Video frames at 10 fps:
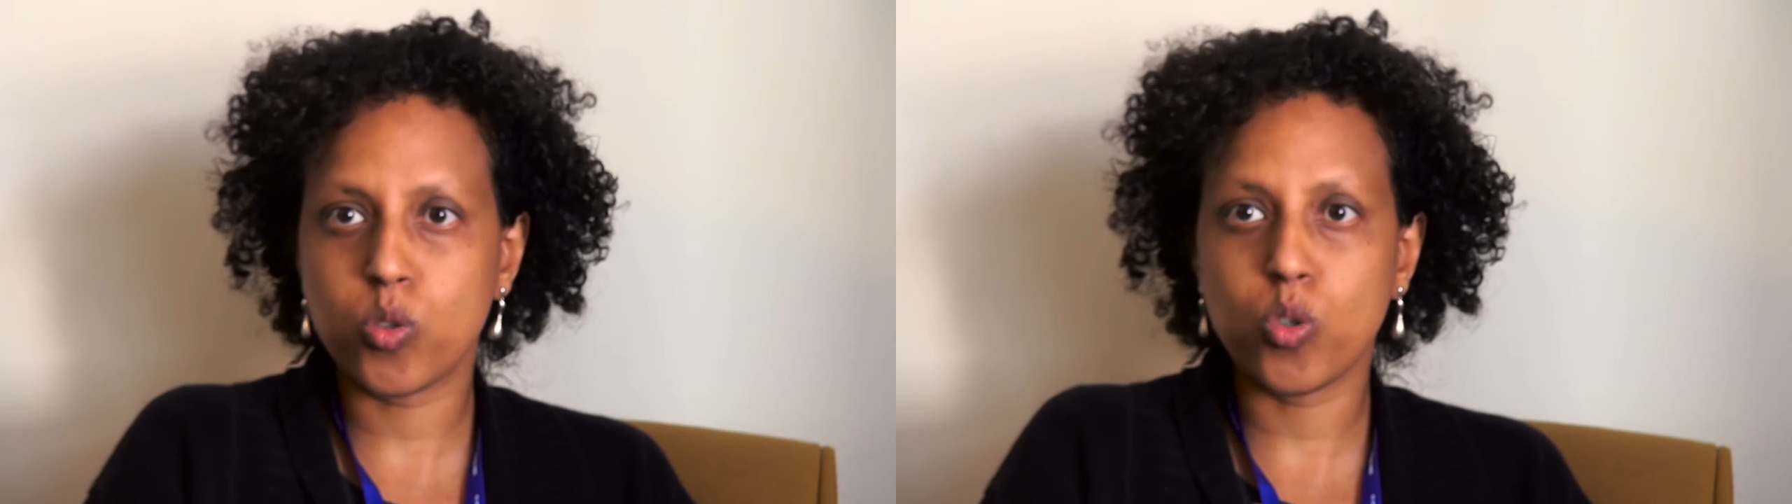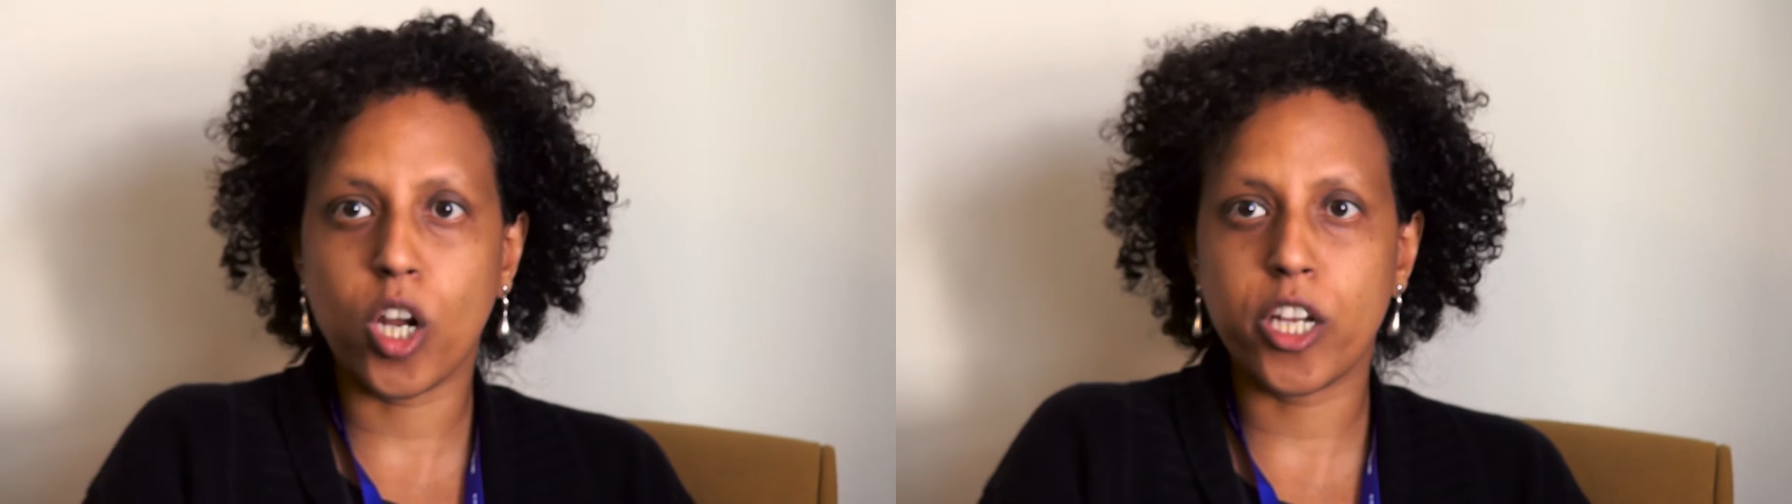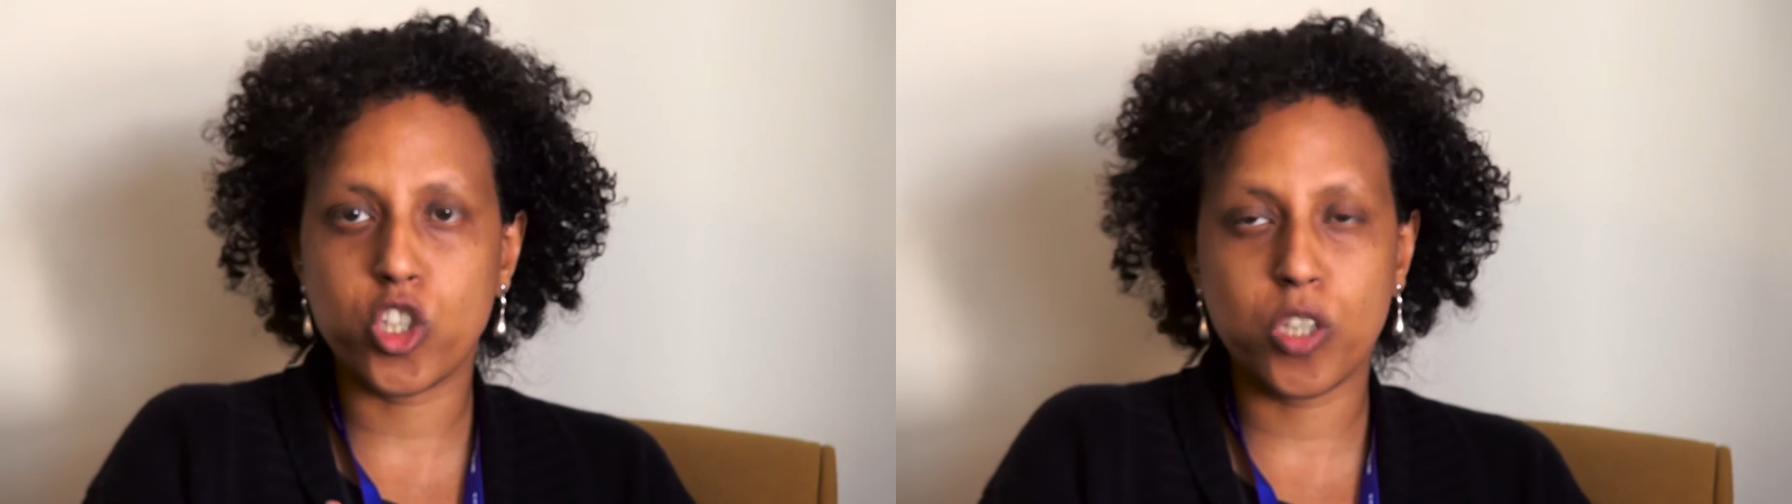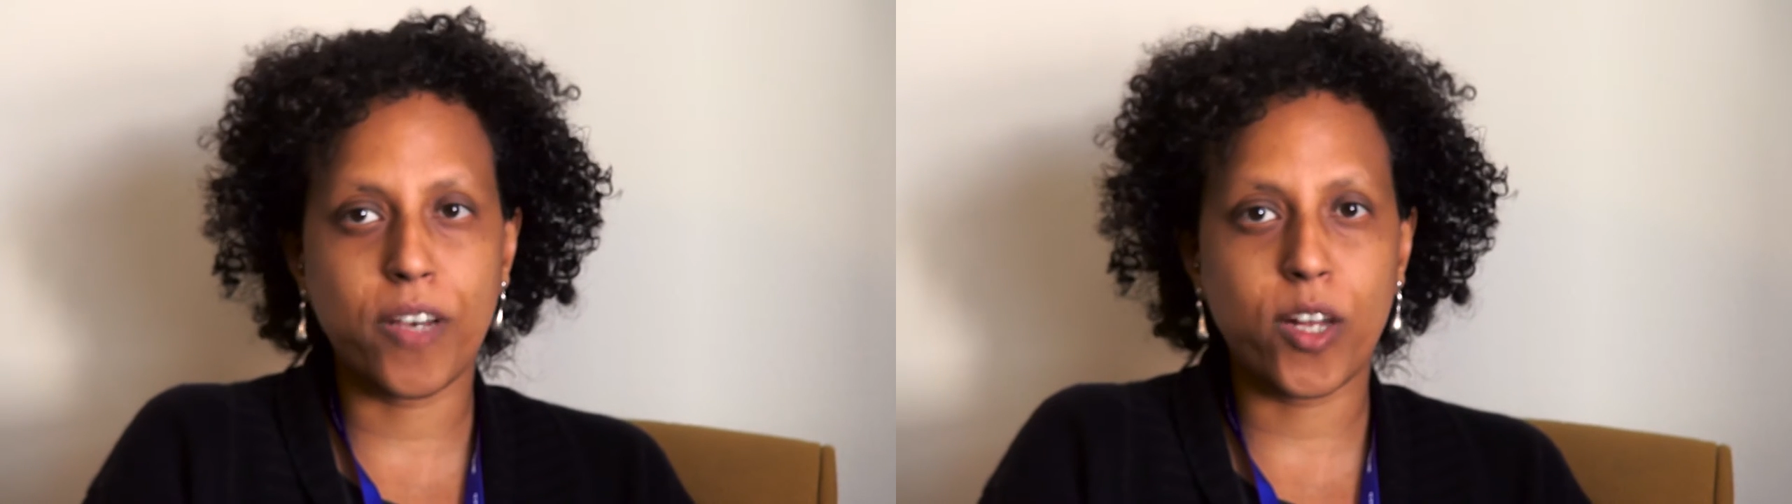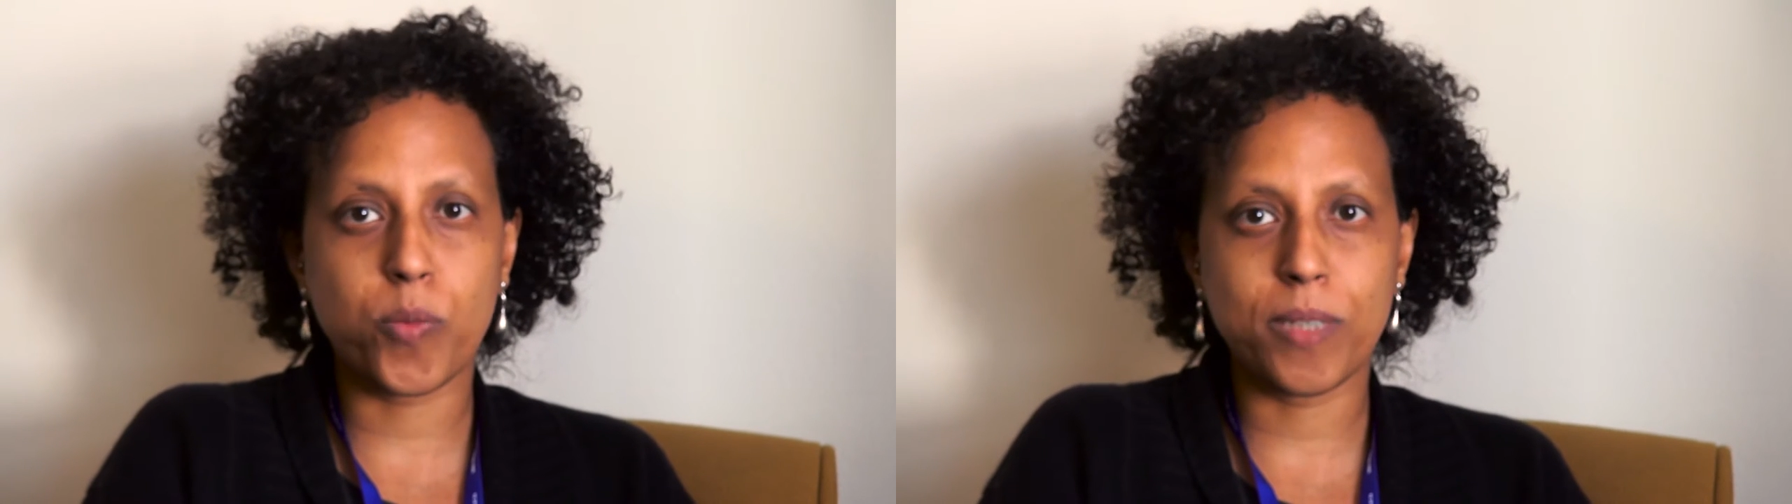to knowledge
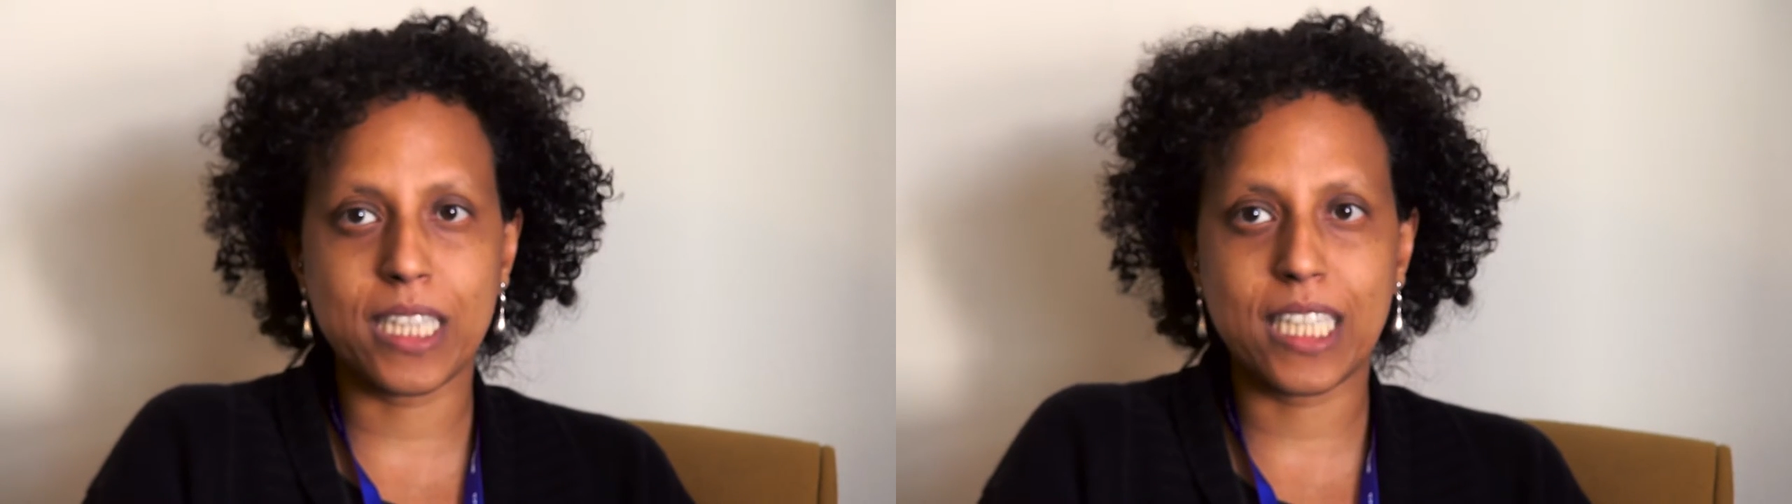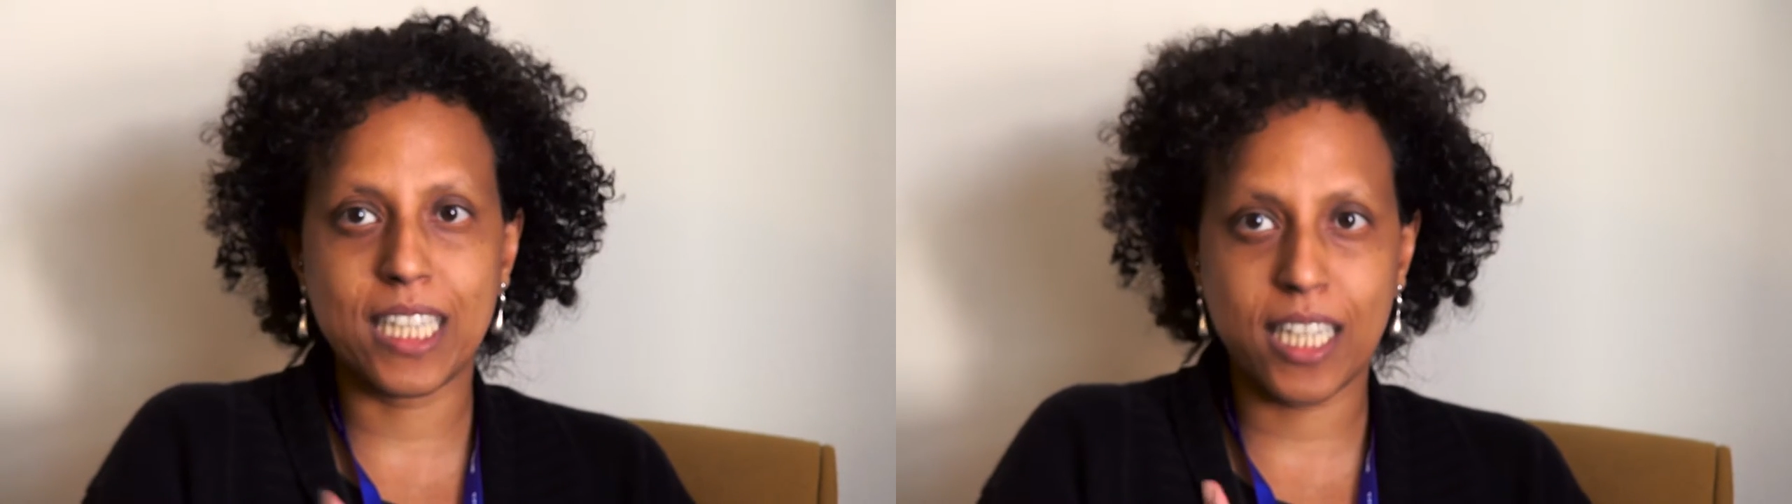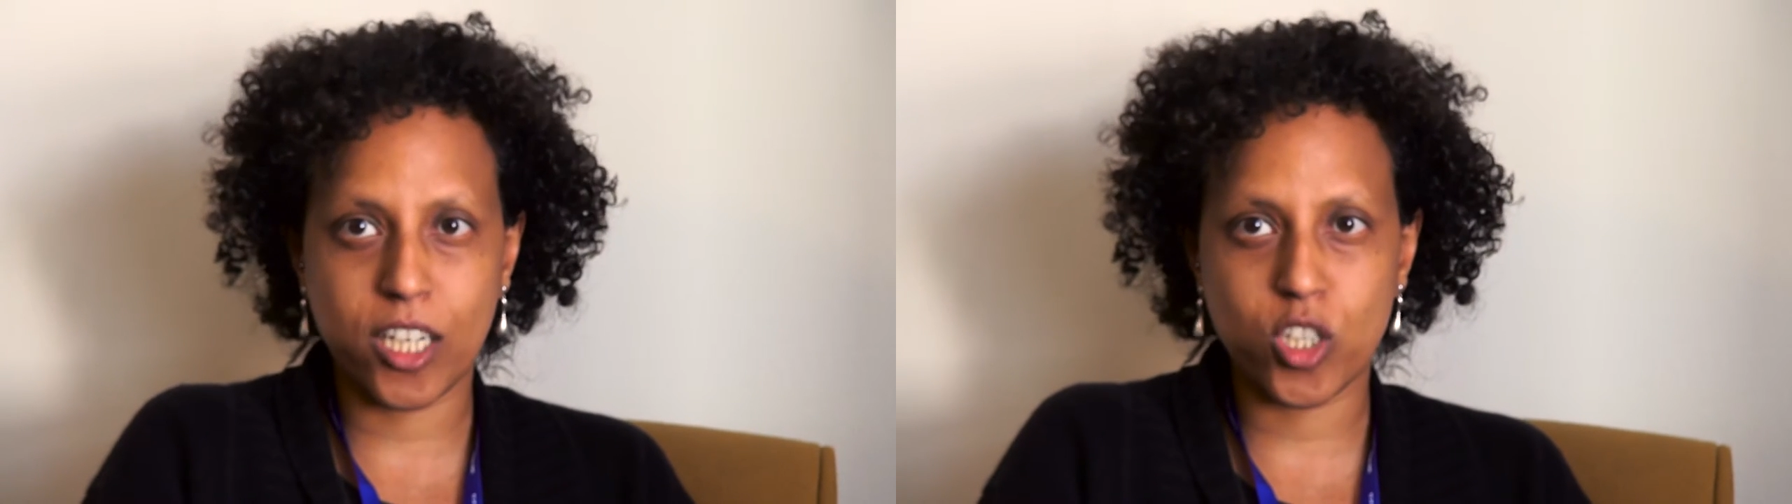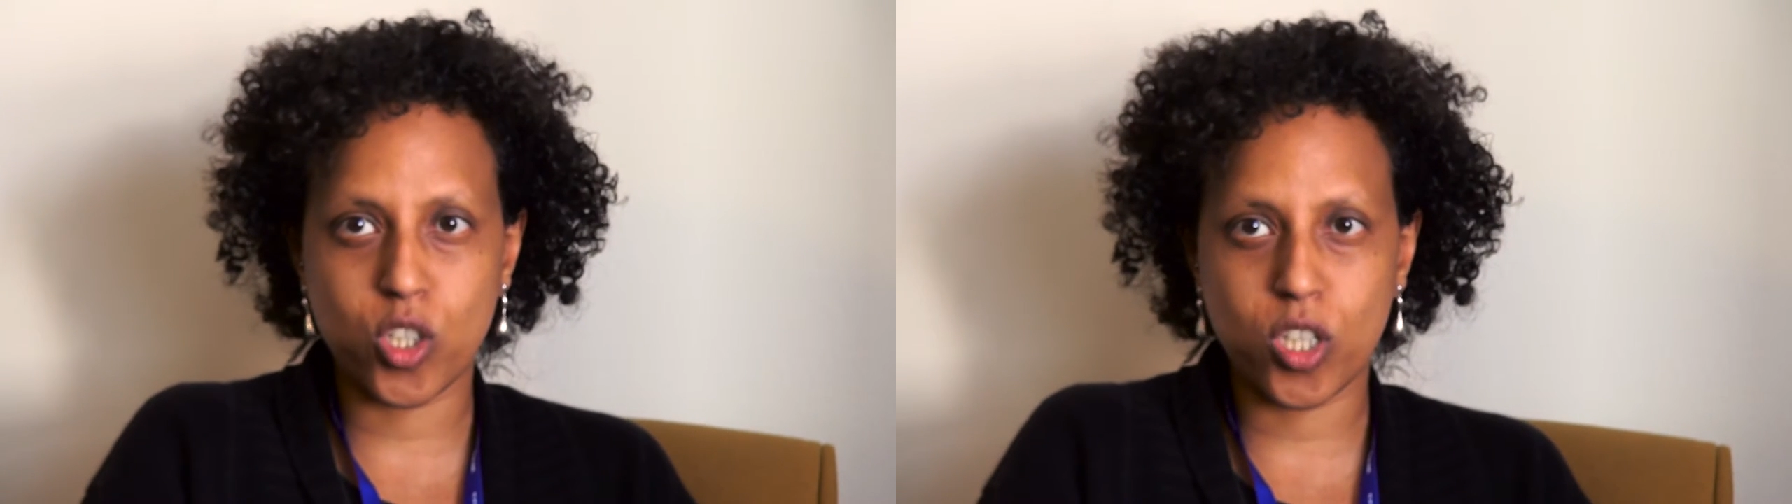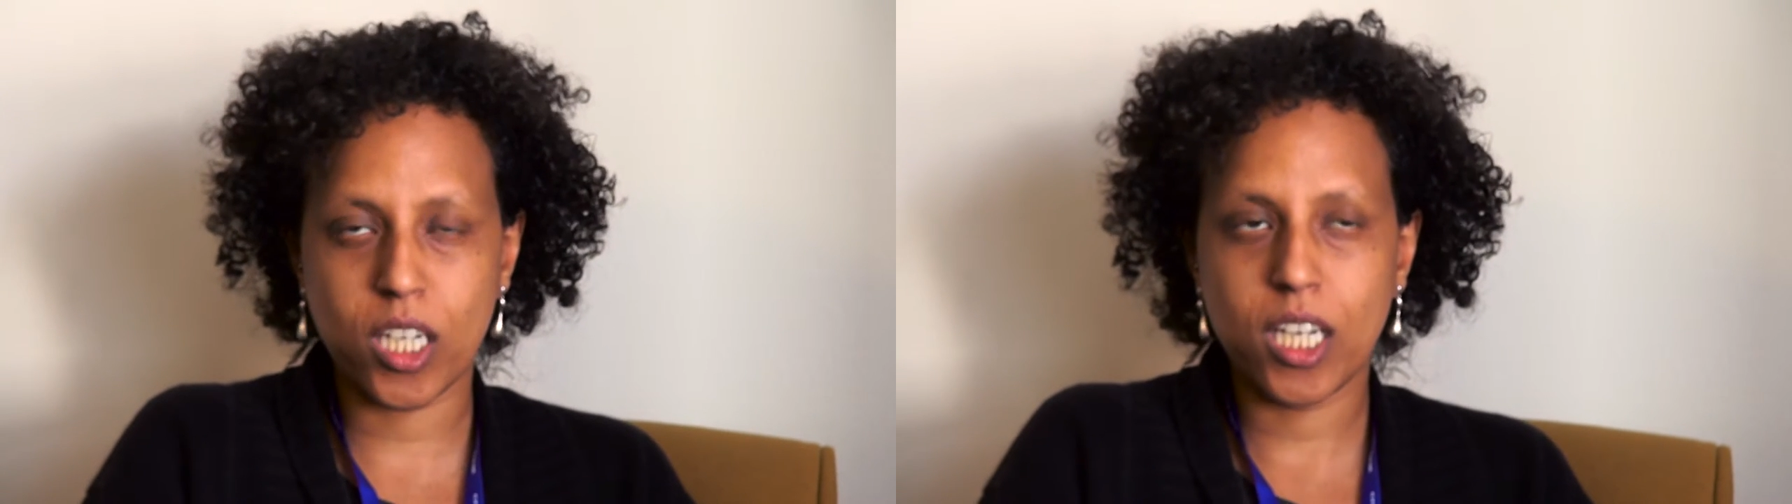development in the region.